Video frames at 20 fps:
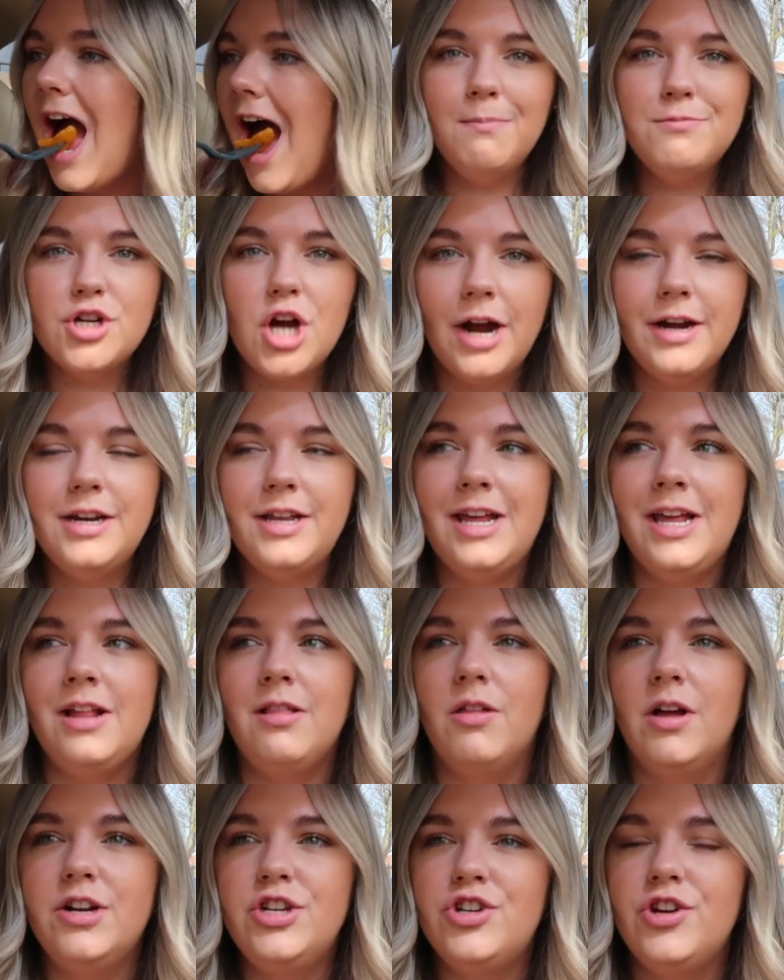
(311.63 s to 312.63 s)
I'm trying to
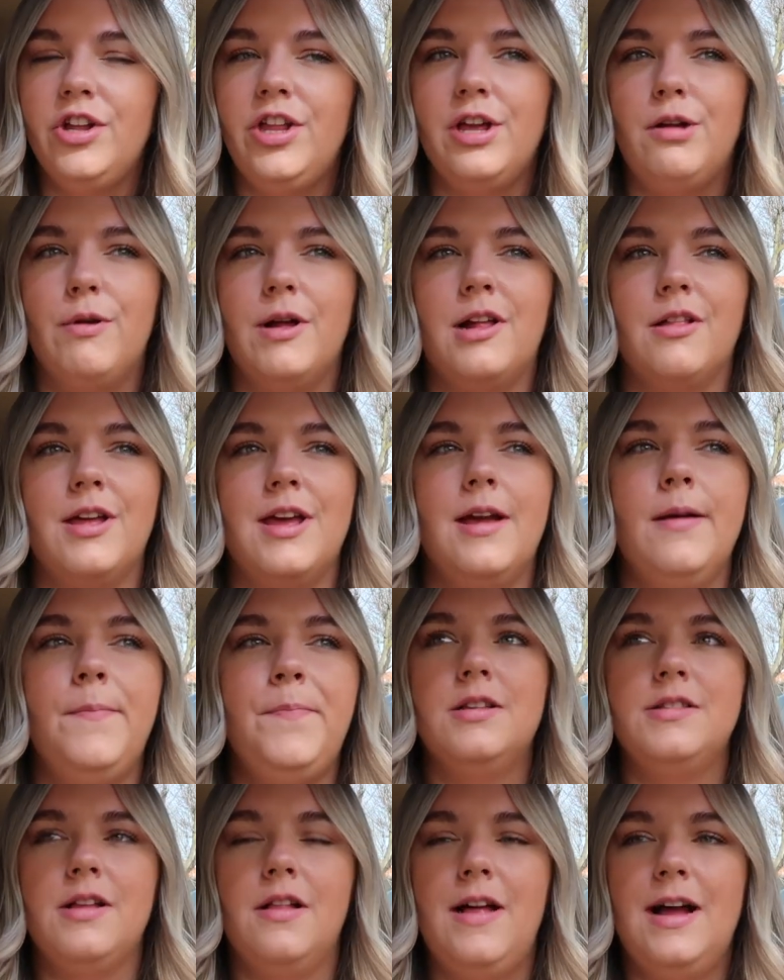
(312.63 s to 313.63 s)
eat lunch really quickly
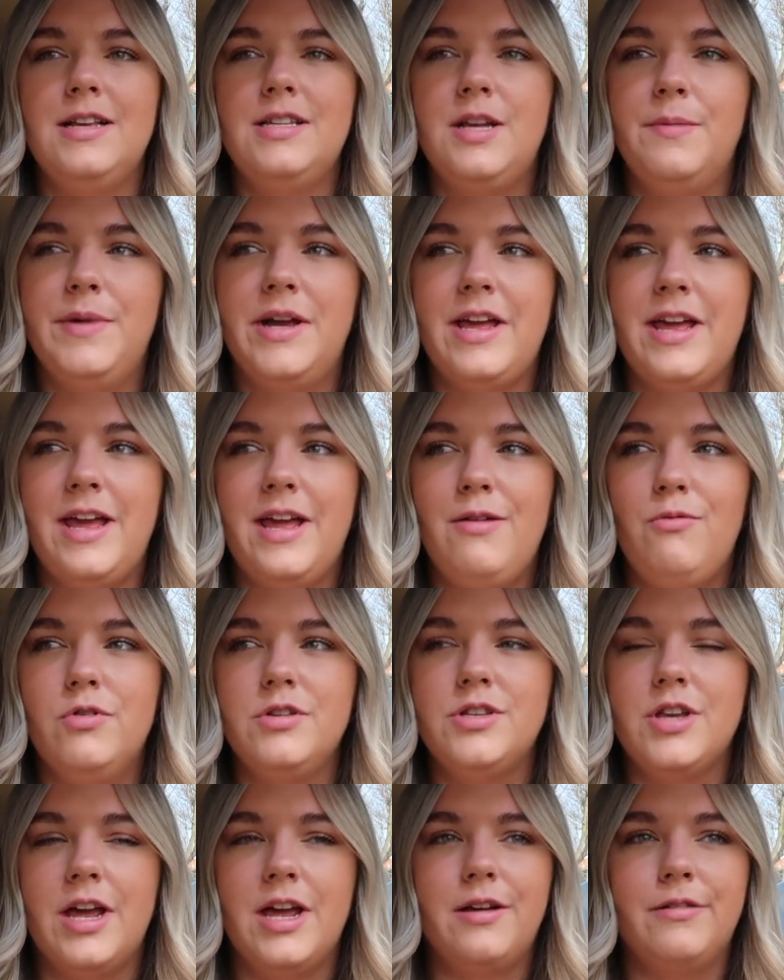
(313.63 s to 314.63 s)
because the last time I ate
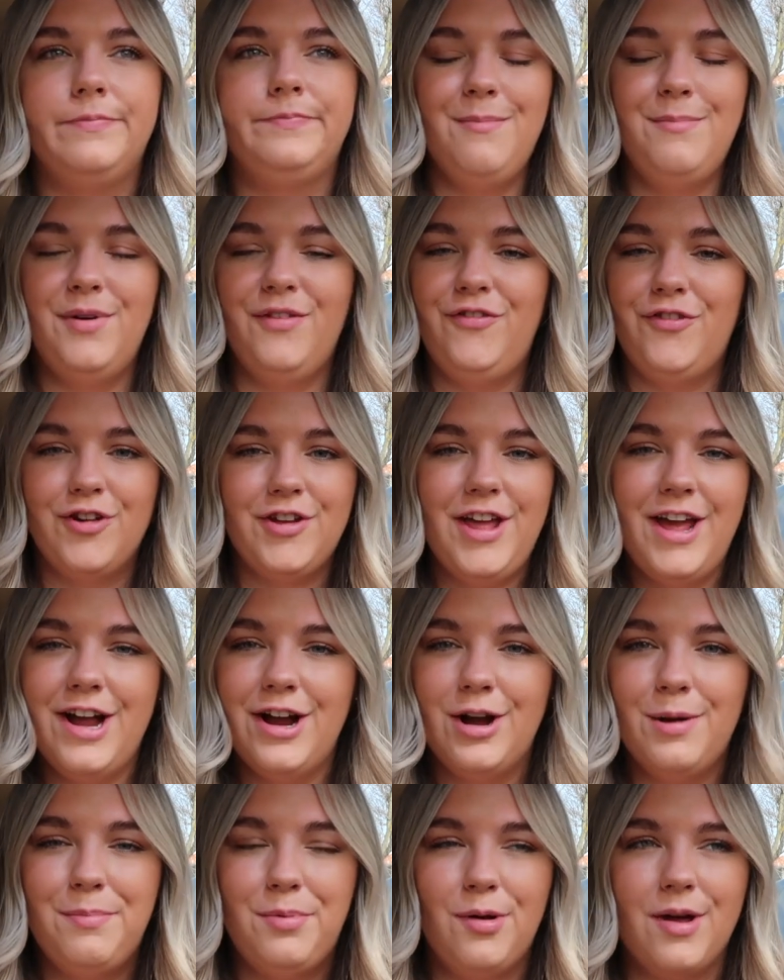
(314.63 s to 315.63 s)
was like before the
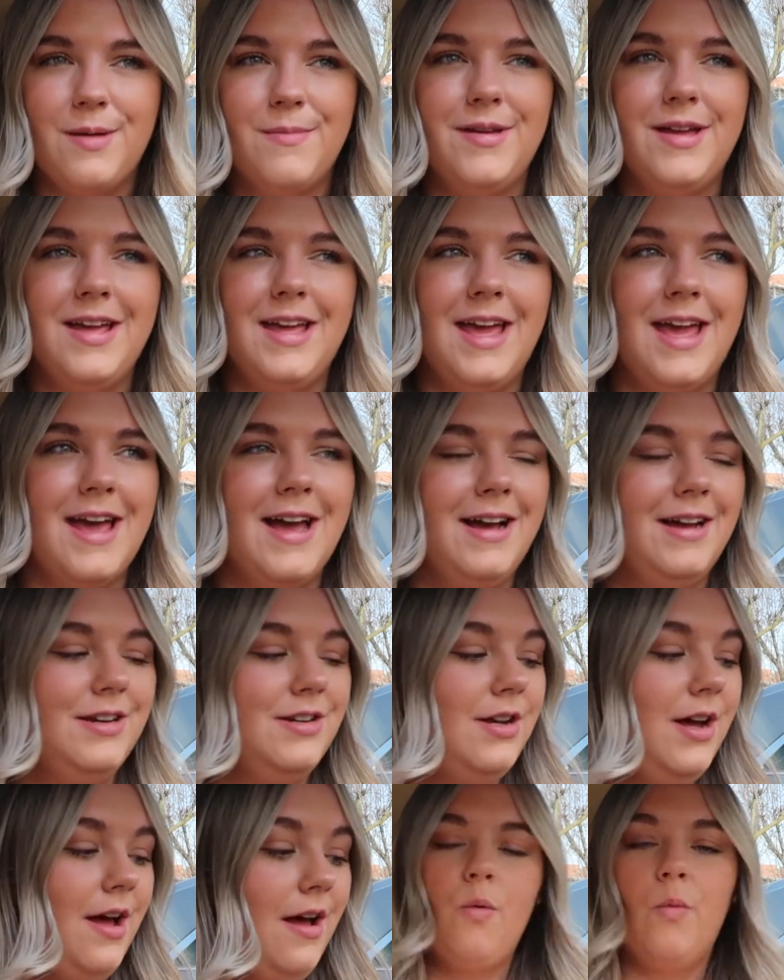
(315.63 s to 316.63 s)
hair appointment
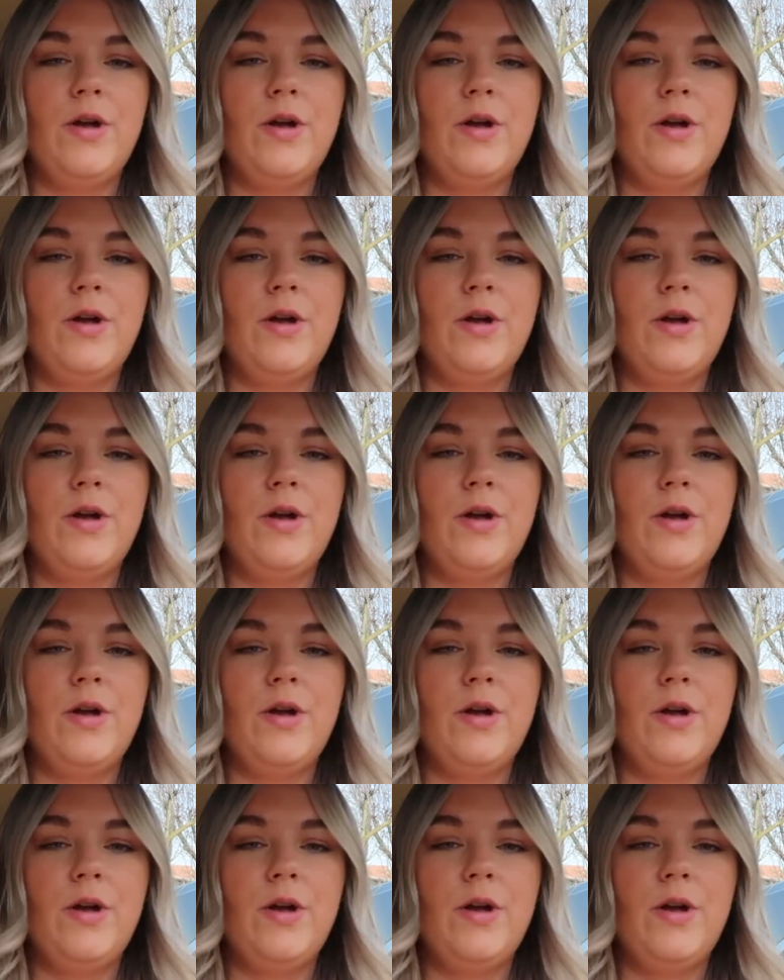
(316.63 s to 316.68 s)
and